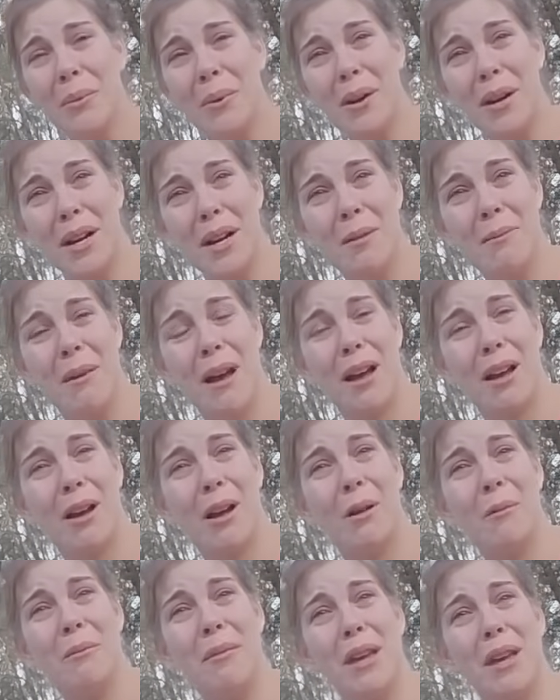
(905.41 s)
What if that
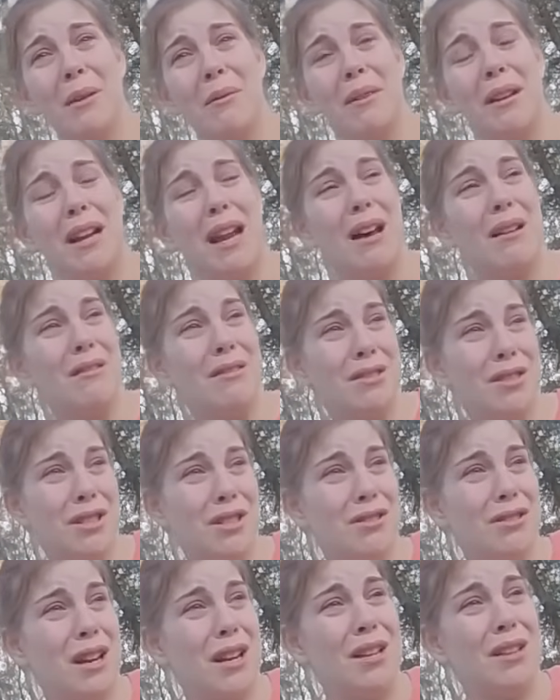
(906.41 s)
come me when I was
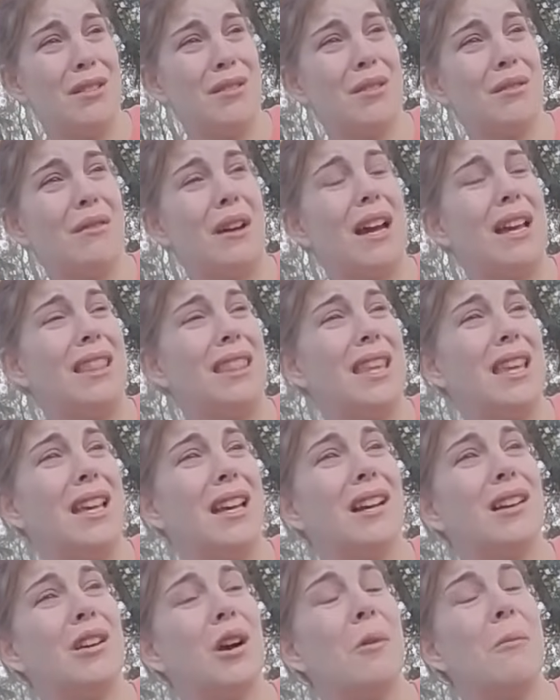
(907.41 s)
just trying to do the right
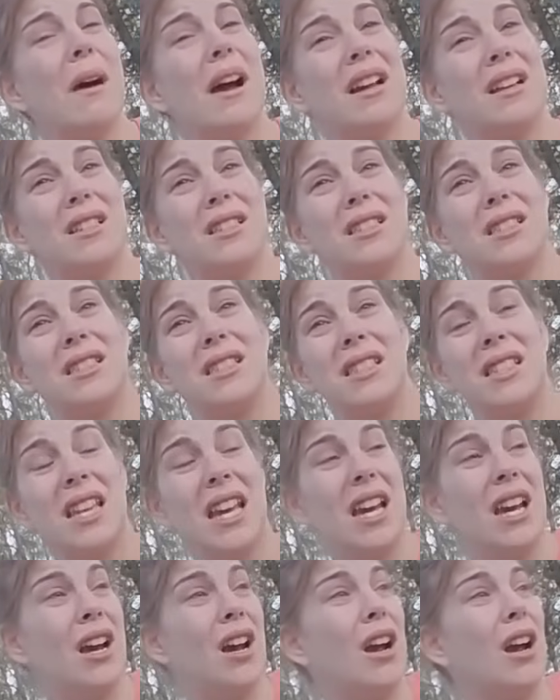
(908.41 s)
thing and go back
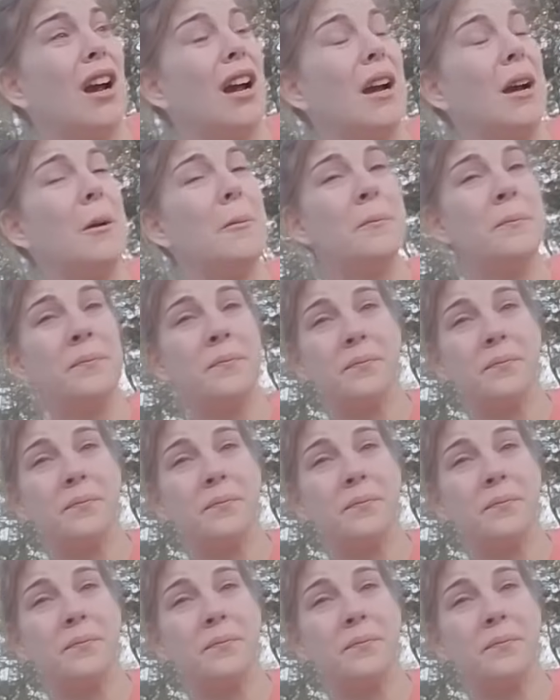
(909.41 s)
get her?